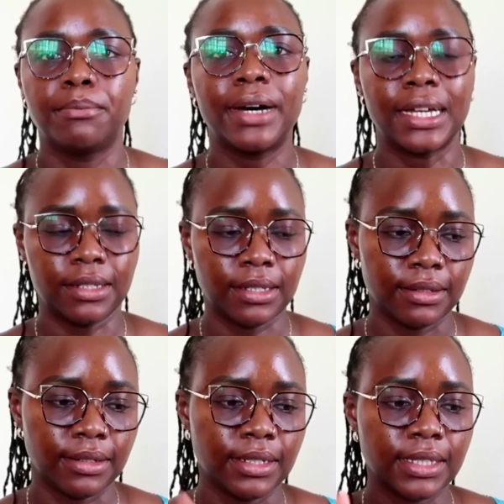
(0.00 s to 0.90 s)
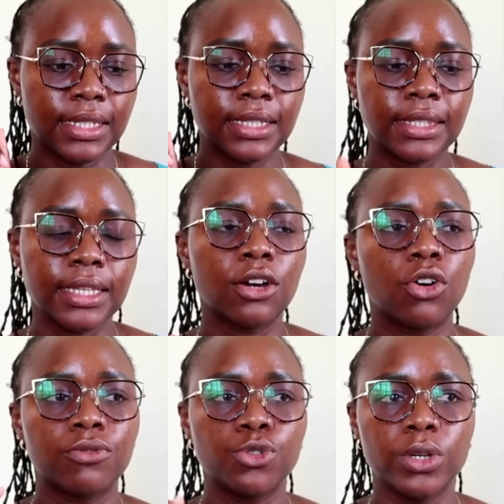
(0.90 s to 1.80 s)
But this thing
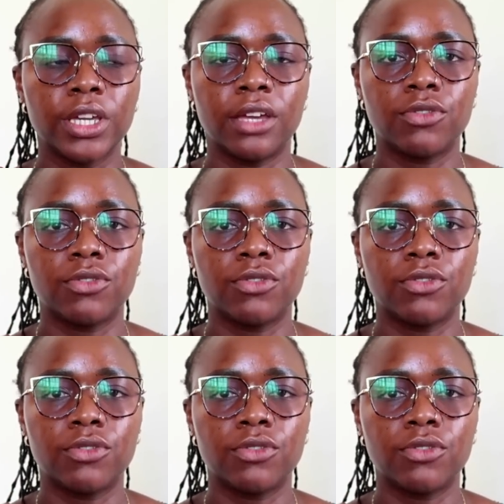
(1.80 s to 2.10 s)
of doing